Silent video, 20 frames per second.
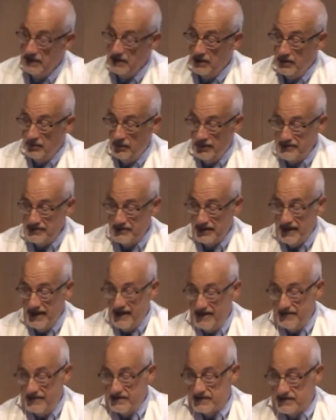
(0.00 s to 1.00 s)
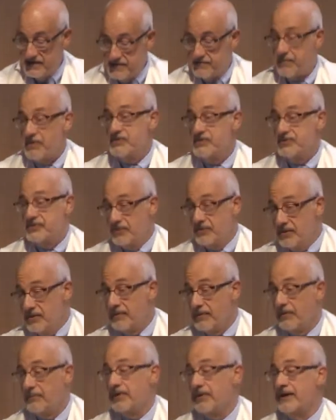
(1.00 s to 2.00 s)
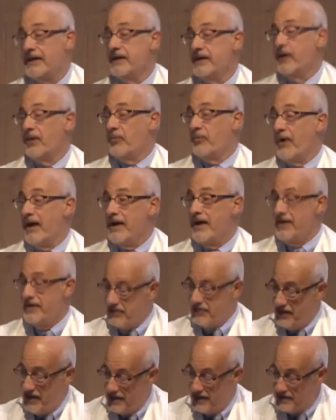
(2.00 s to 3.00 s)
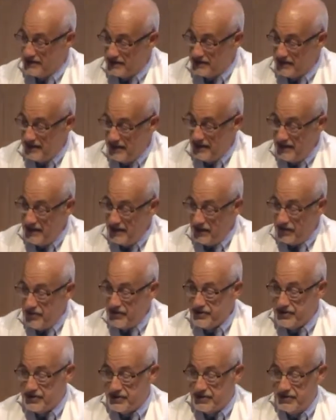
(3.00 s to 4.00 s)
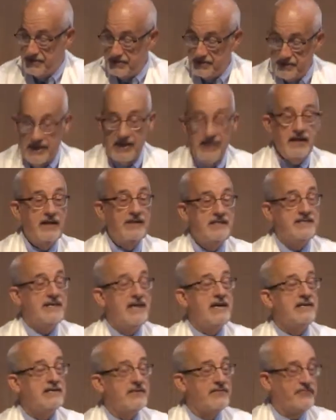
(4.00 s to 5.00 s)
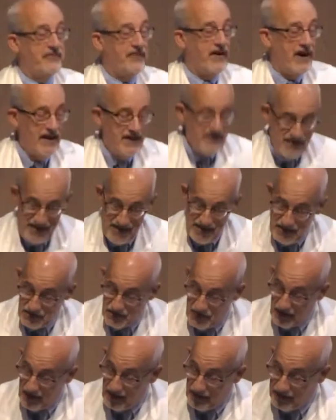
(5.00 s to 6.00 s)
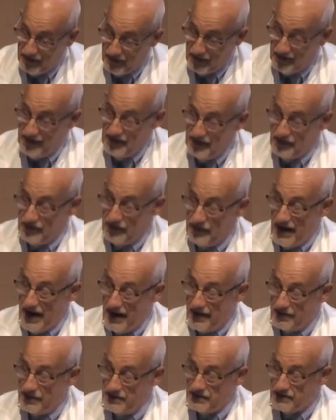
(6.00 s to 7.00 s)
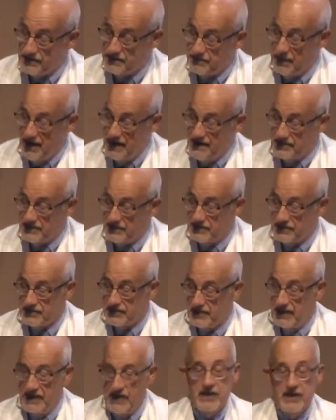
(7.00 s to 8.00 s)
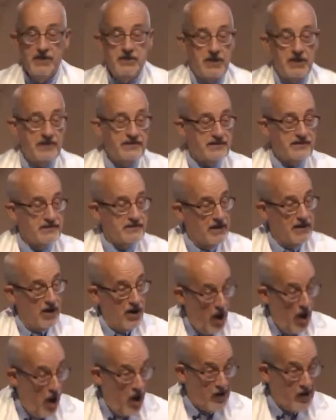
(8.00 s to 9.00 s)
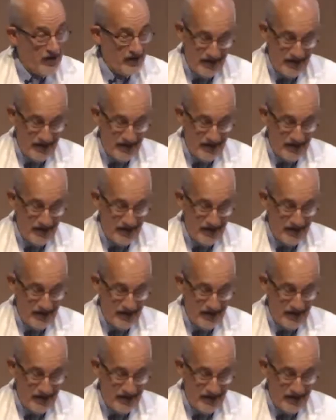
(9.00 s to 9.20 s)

Once again, this is presumably a way that Christians can identify each other in crowded spaces. Just honk.